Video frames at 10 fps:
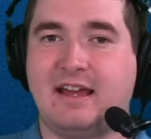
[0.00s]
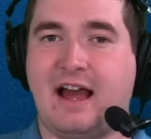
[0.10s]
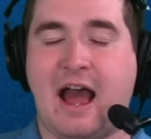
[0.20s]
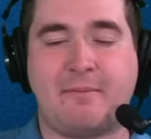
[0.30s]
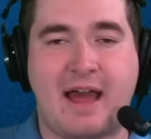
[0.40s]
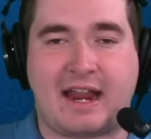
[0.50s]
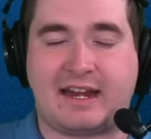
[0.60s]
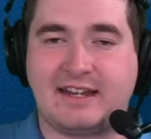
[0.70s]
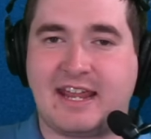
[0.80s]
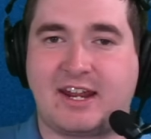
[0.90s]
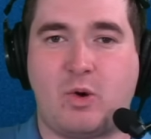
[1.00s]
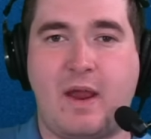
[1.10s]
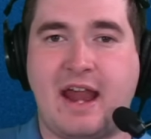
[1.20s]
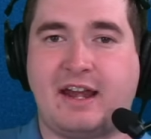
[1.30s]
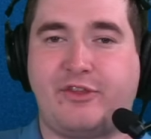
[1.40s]
I'm not going to take
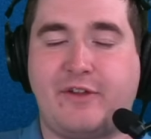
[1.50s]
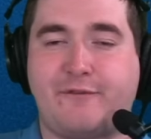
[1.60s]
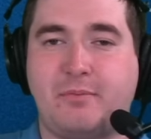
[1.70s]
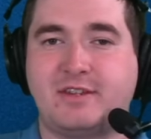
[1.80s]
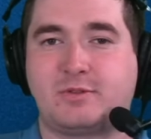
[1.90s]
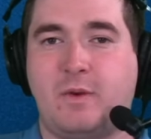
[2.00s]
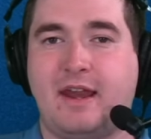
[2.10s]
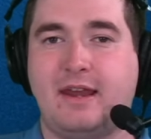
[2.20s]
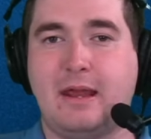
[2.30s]
away anything from this win